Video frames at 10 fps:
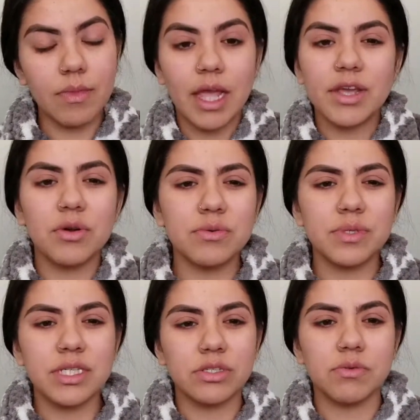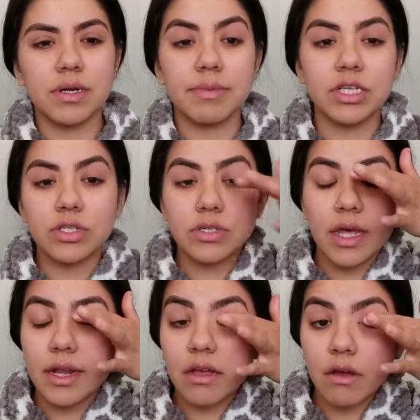I always do want to make sure that
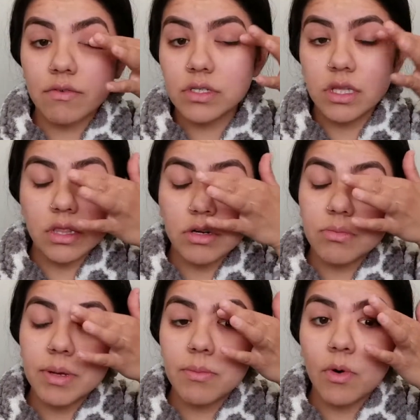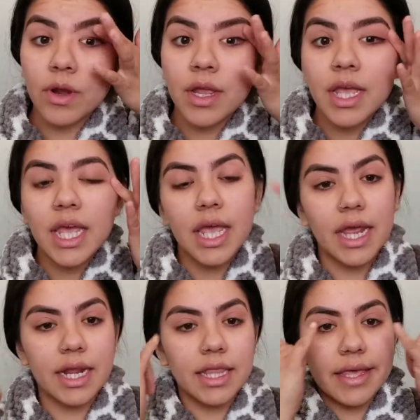it covers a little bit more.
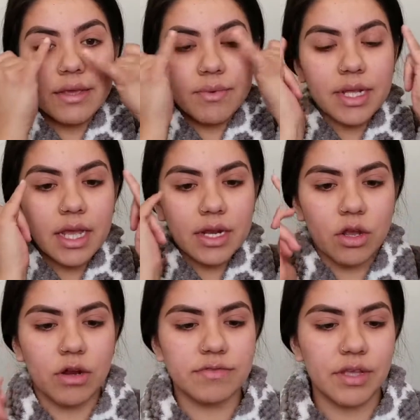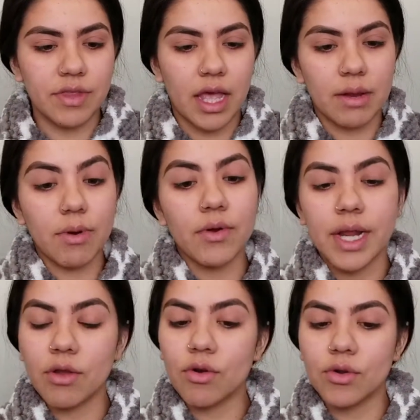And I like it when it kind of carves out the eyebrow. And
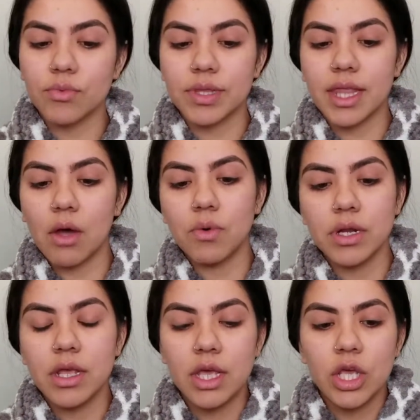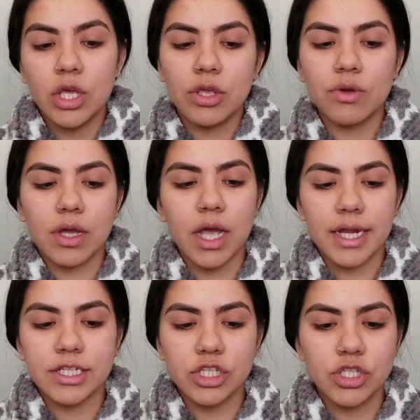I heard with that one, you could
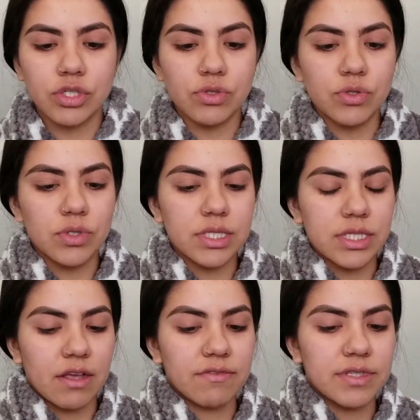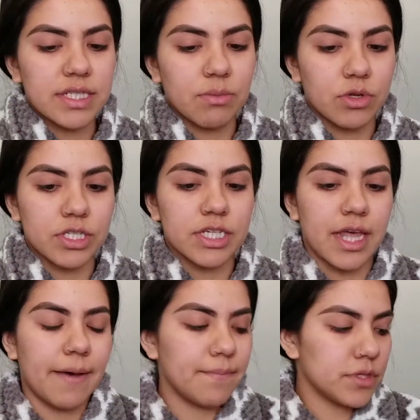kind of do stuff similar to
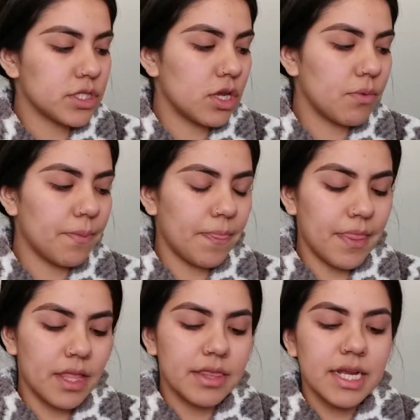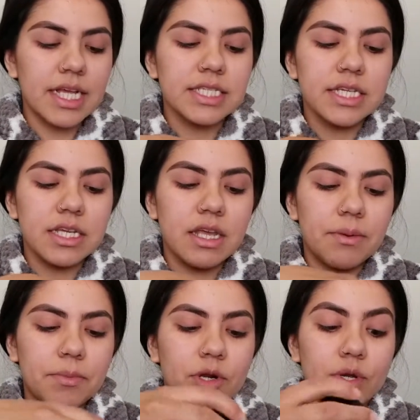that. So the next thing that
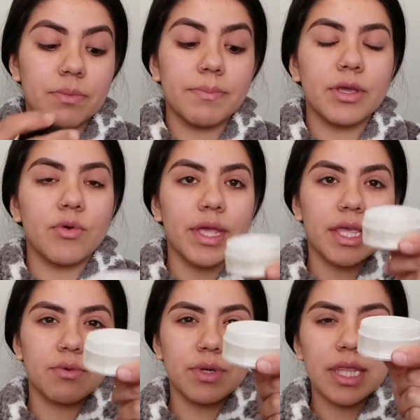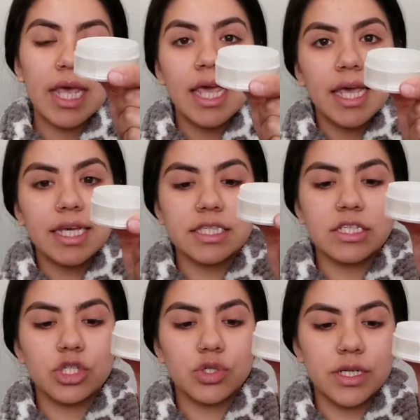I'm going to be going in with is
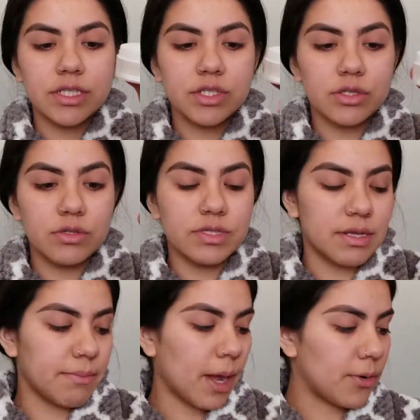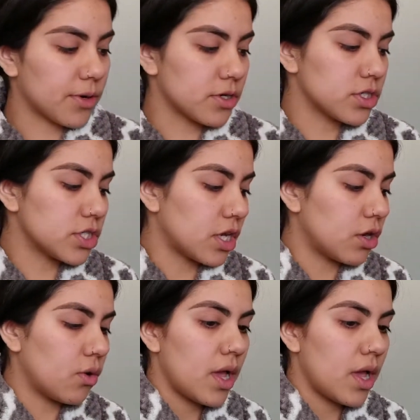this translucent powder. So